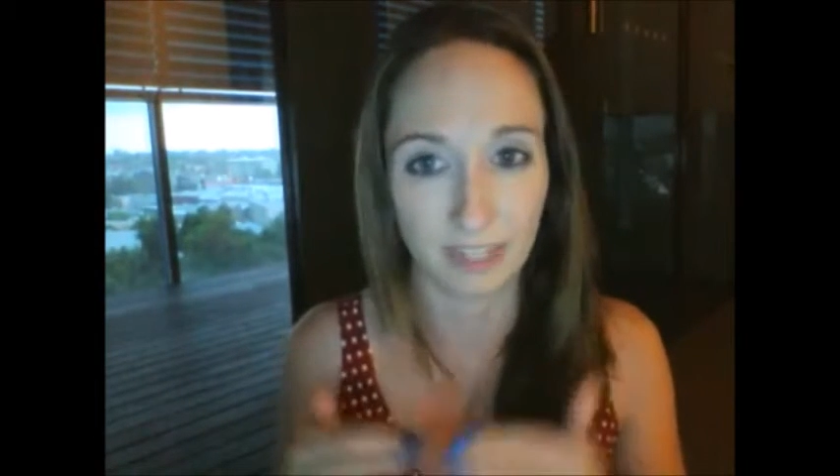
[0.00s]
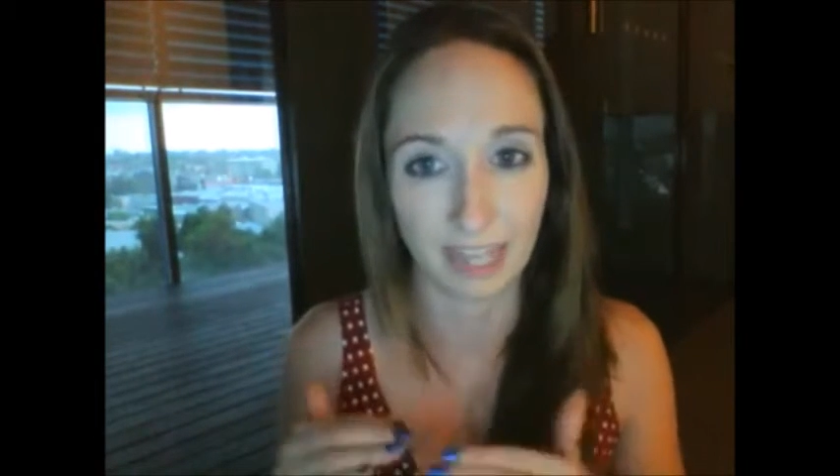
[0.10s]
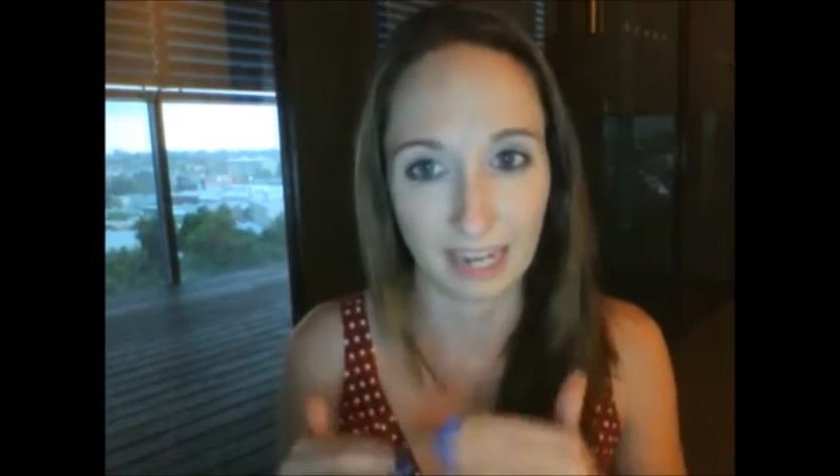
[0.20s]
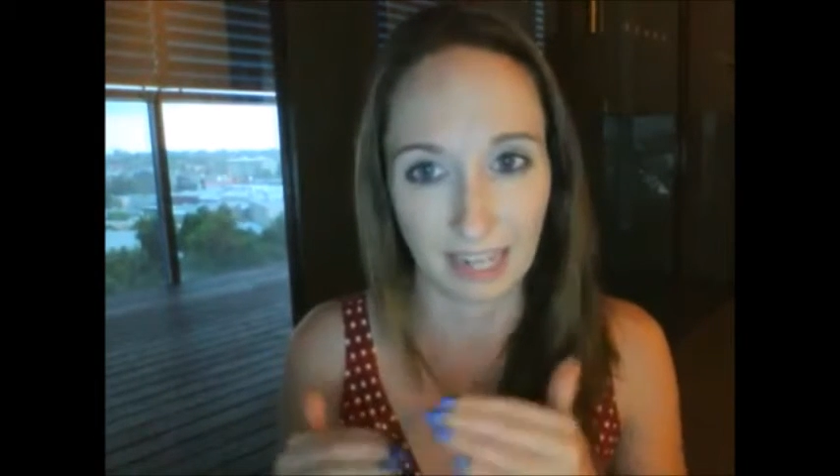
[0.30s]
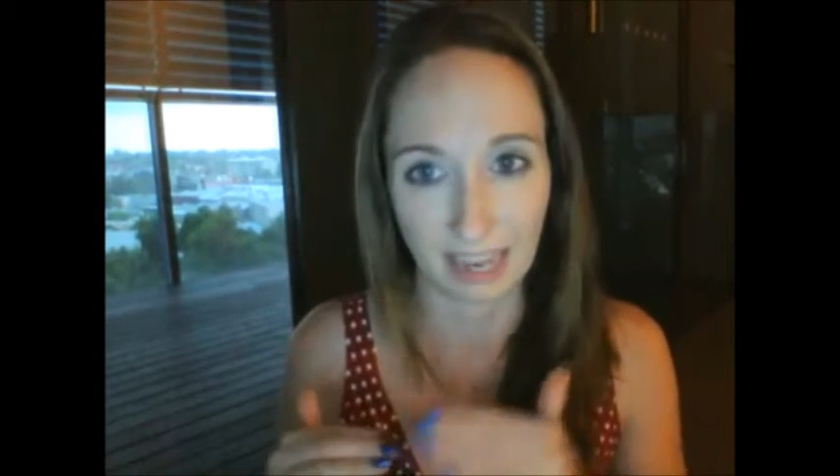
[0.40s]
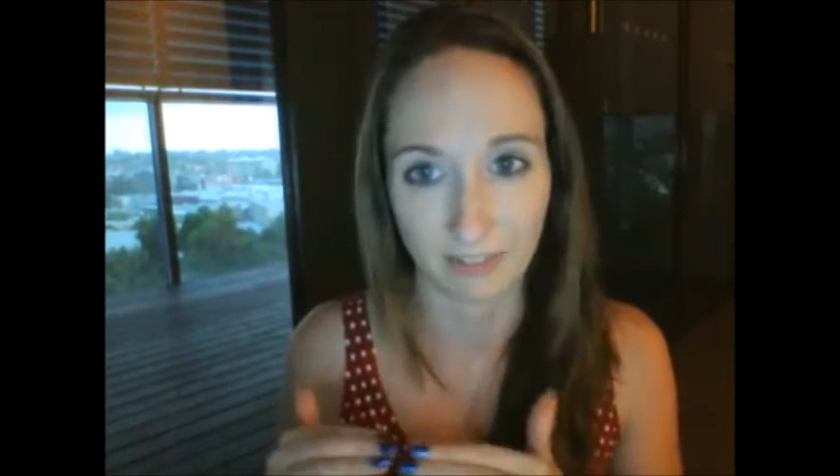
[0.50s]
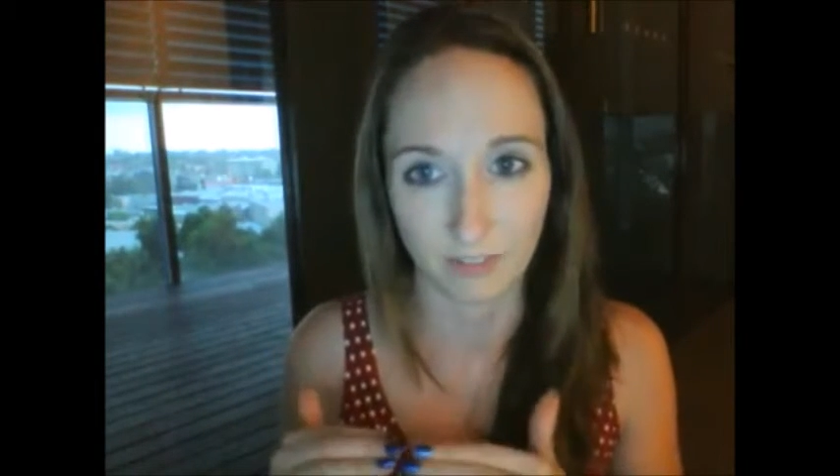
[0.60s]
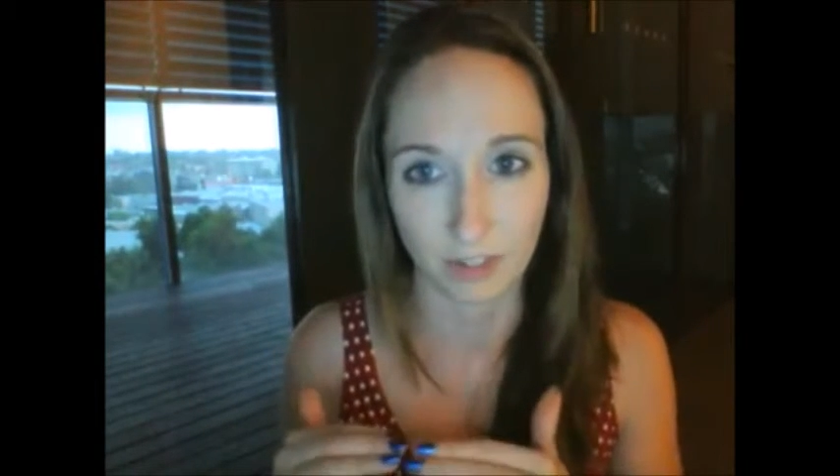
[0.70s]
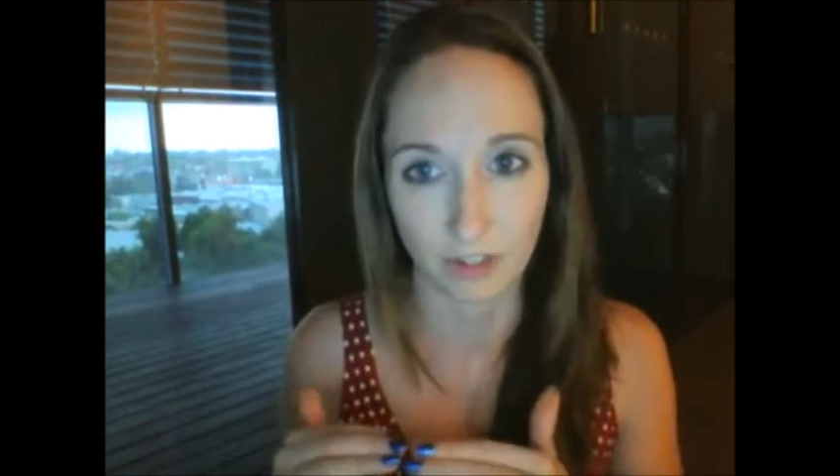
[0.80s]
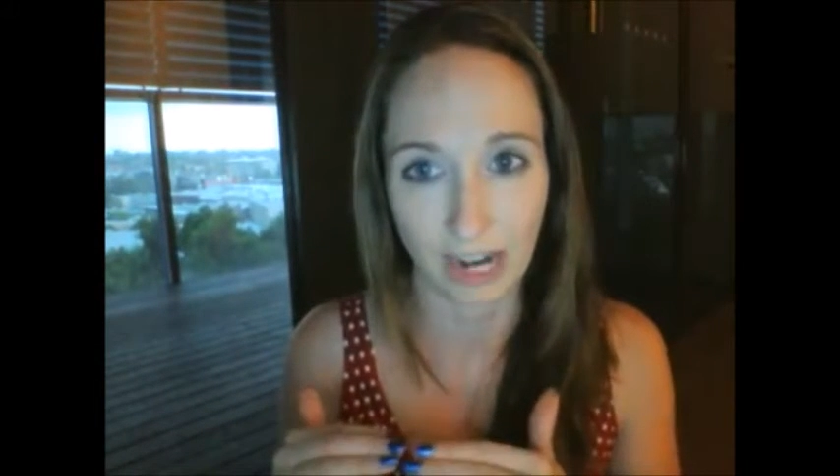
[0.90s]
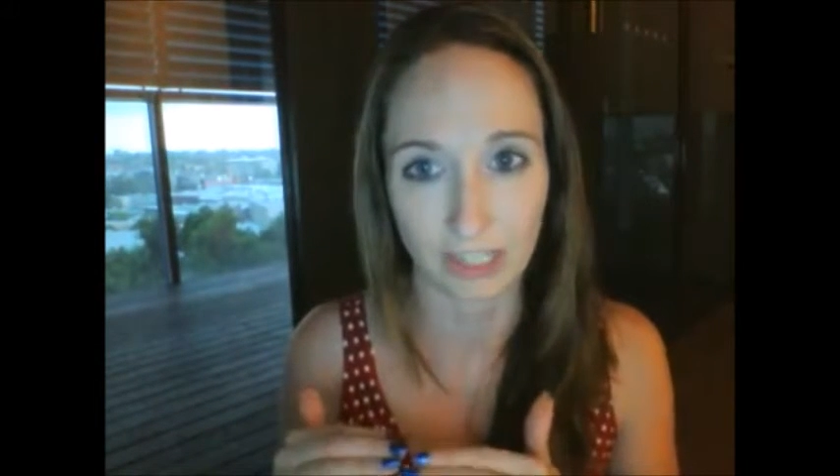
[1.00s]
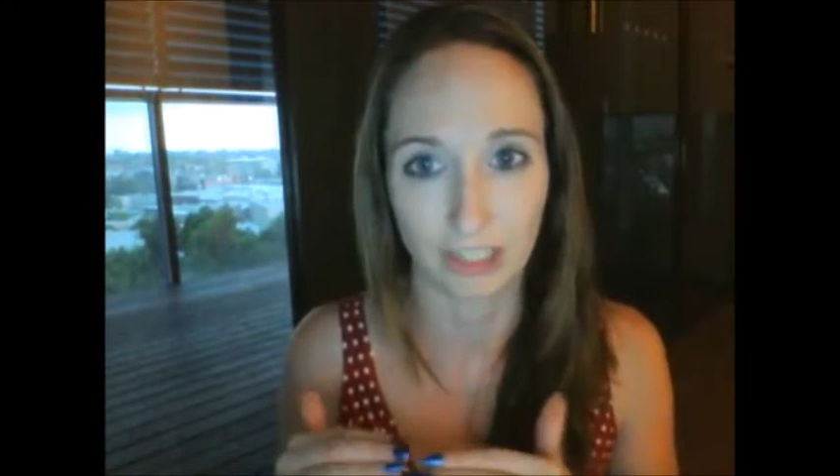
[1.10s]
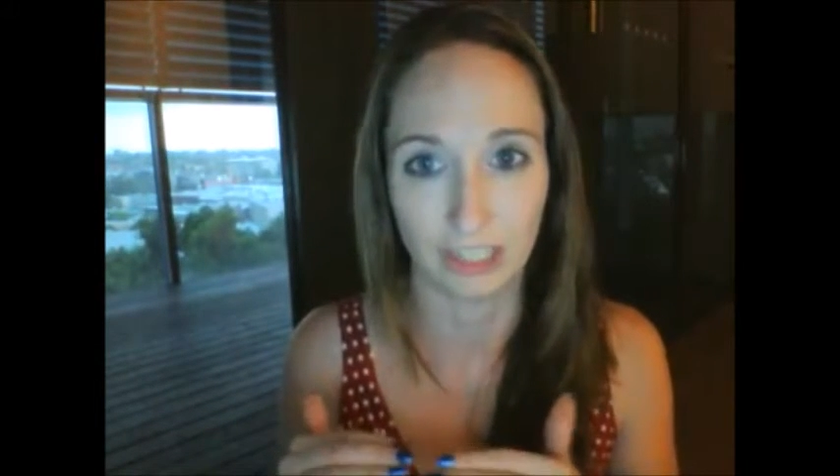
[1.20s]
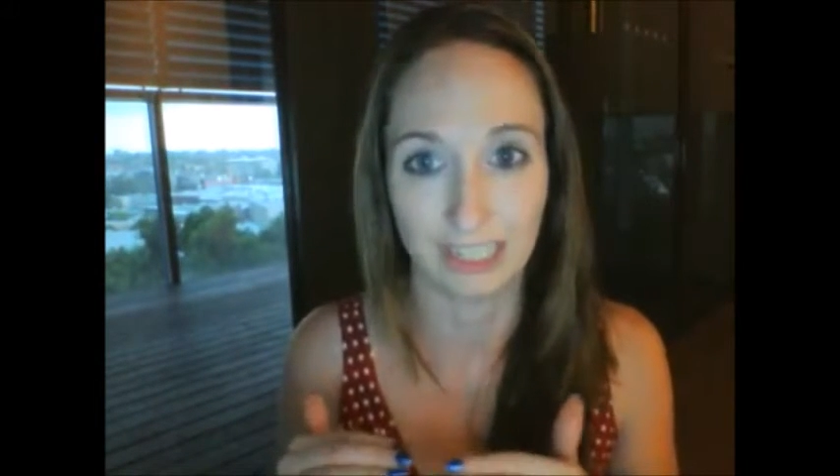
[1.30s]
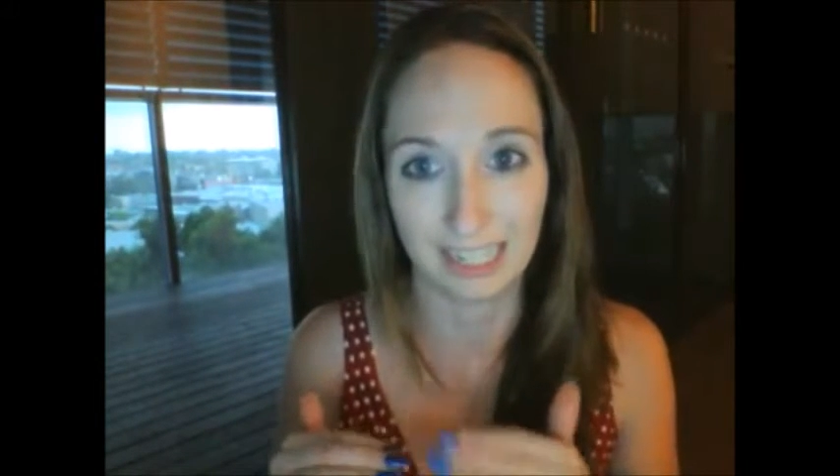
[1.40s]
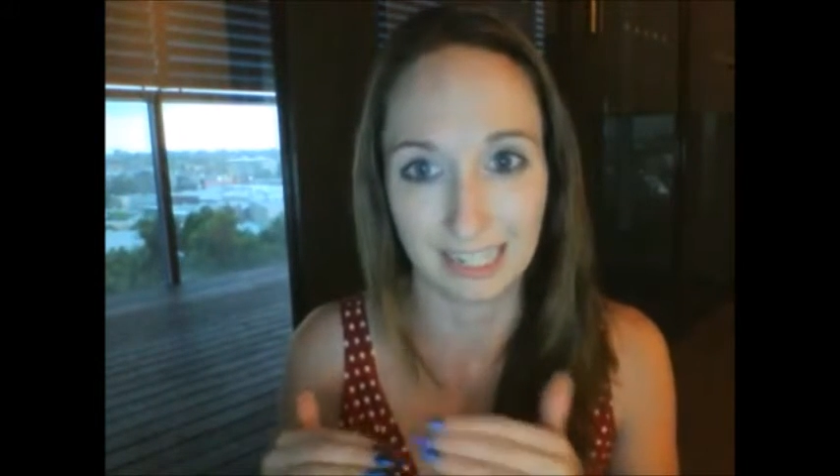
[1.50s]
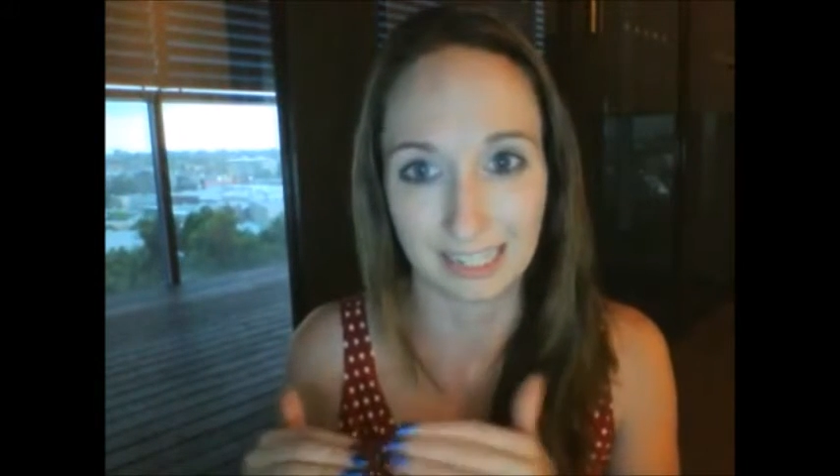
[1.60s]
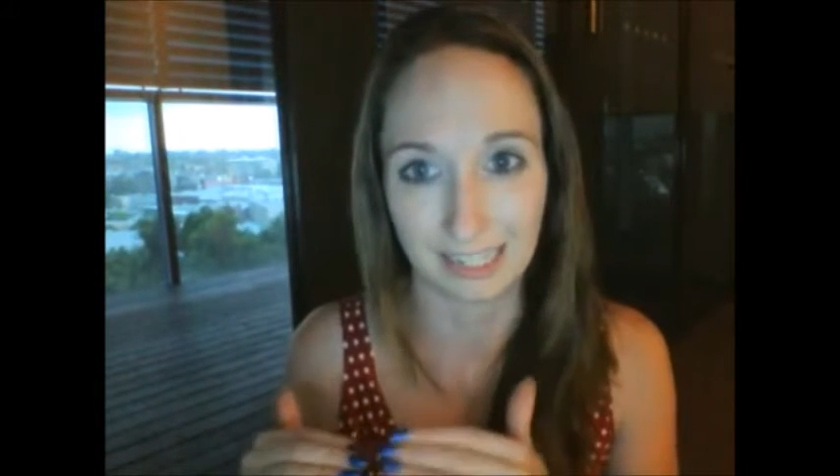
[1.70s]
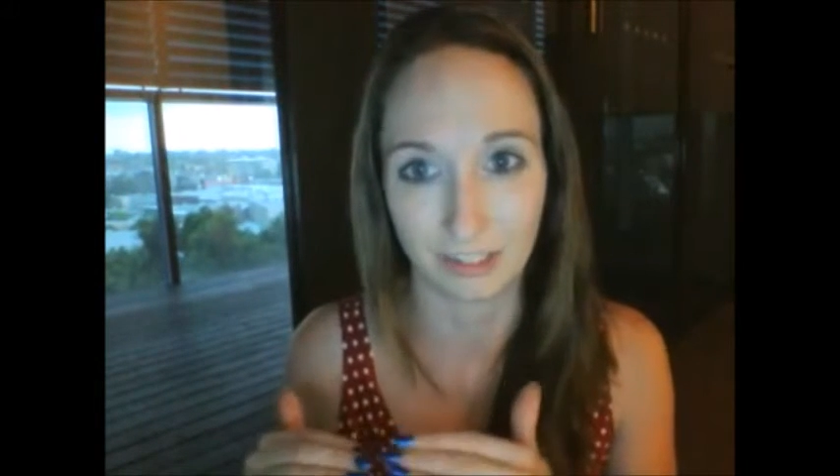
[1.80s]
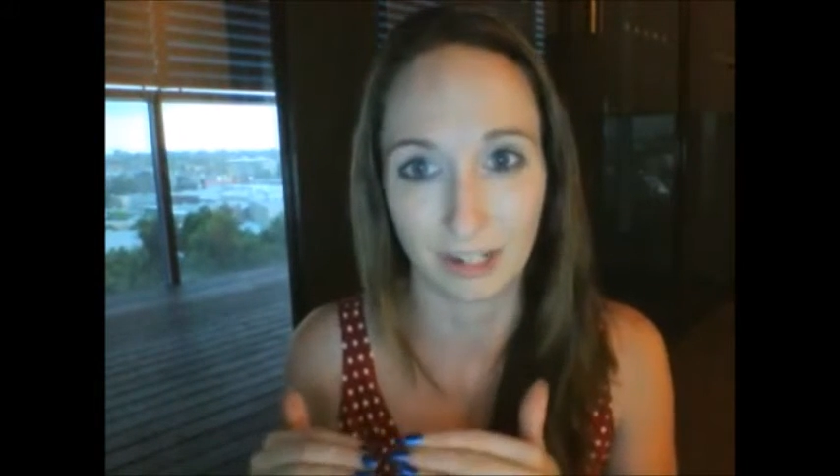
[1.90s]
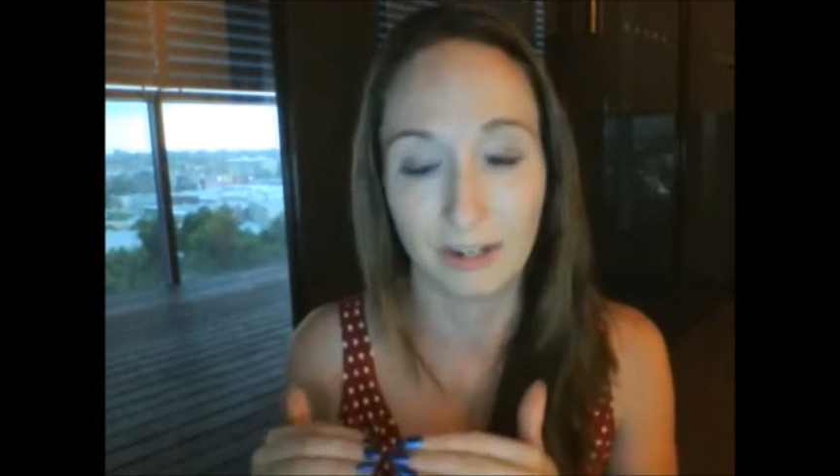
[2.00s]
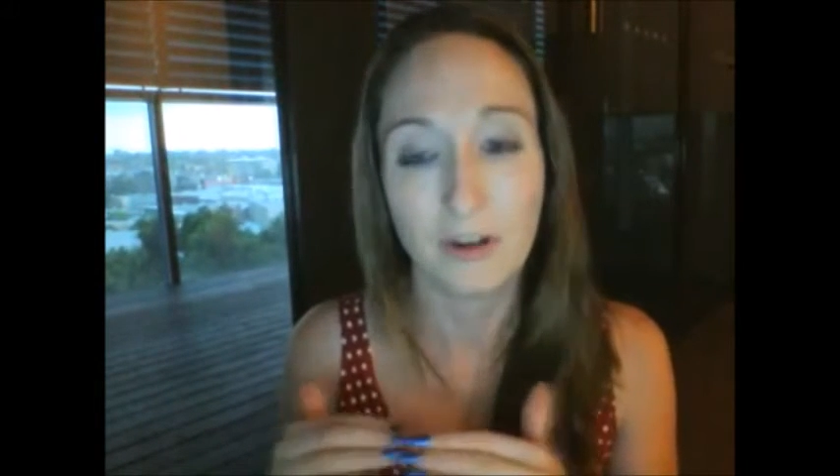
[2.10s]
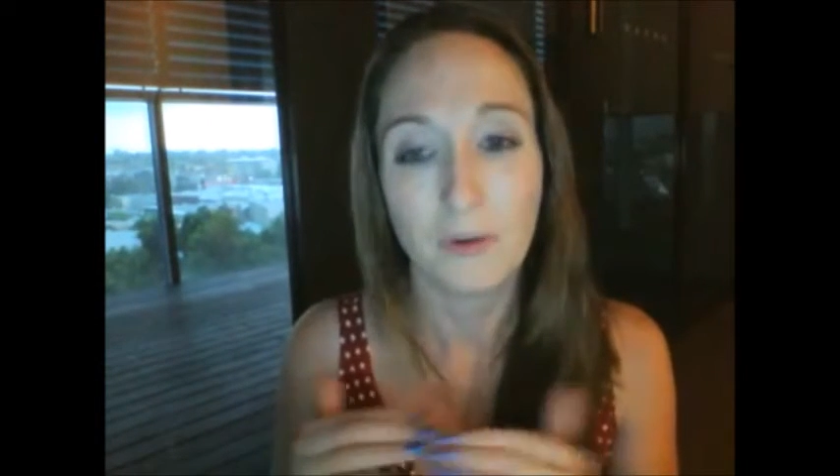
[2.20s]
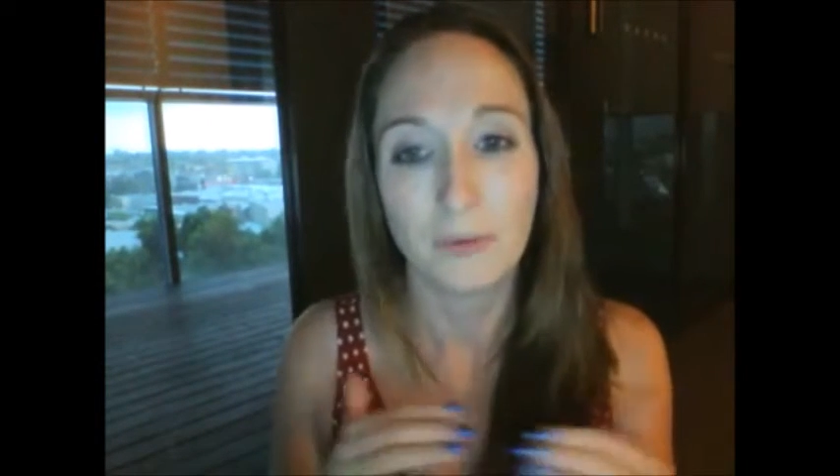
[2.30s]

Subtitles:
for that lack of attraction, etc.,